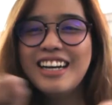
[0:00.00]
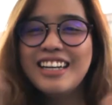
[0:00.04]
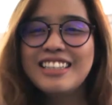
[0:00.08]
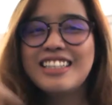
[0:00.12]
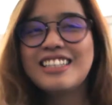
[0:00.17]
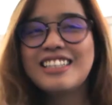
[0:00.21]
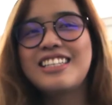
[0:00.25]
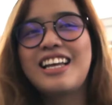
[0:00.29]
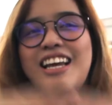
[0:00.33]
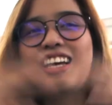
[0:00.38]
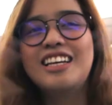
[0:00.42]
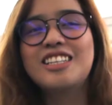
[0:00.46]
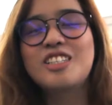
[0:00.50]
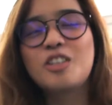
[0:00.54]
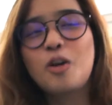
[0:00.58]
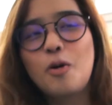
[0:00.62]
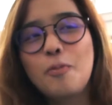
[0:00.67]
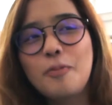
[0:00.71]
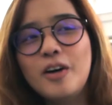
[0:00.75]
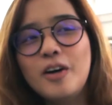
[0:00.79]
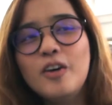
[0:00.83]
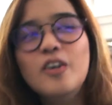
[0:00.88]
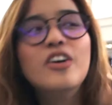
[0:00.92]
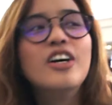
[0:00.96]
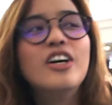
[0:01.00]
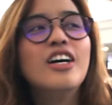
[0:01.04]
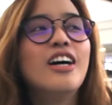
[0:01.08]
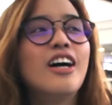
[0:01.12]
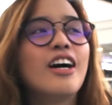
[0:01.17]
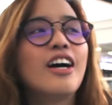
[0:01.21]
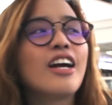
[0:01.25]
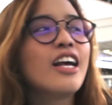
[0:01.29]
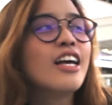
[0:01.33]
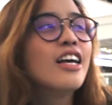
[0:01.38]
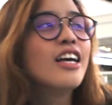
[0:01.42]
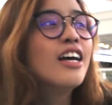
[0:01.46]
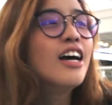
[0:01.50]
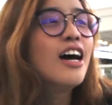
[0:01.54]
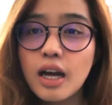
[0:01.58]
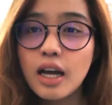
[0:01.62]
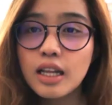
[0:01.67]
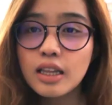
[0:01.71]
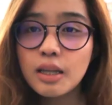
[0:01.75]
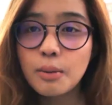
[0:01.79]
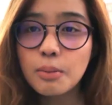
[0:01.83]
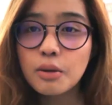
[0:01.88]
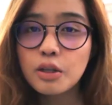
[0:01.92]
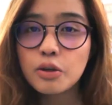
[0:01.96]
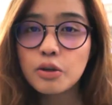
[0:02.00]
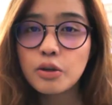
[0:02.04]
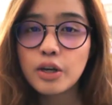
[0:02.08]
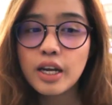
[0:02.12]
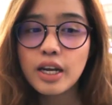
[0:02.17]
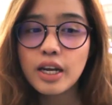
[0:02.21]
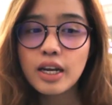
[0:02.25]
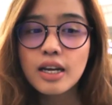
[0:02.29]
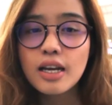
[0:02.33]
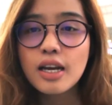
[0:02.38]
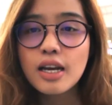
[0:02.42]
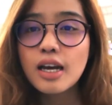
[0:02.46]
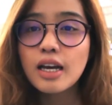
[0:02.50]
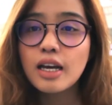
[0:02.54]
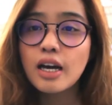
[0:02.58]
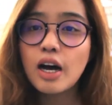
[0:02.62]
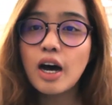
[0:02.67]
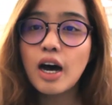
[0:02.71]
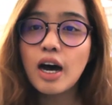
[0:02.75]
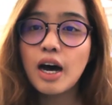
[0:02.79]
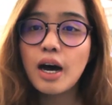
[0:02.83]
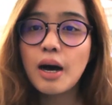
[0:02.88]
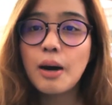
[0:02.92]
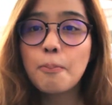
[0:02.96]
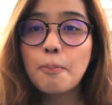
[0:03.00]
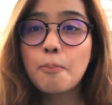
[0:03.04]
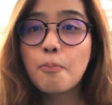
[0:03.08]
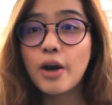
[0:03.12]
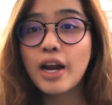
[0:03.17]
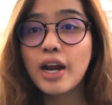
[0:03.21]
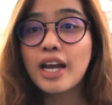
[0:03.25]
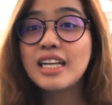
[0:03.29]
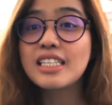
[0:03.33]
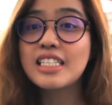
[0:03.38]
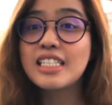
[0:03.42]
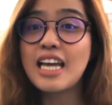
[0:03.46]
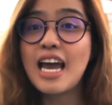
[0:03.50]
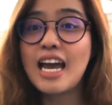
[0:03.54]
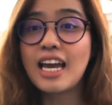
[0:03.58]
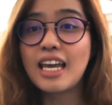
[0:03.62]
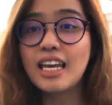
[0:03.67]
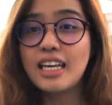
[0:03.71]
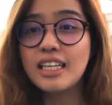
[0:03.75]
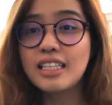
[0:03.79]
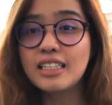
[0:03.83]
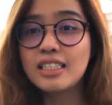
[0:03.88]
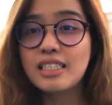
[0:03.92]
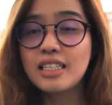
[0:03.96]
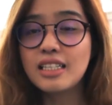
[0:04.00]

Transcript: This is like a shopao. Okay, number three, uh, bring a jacket.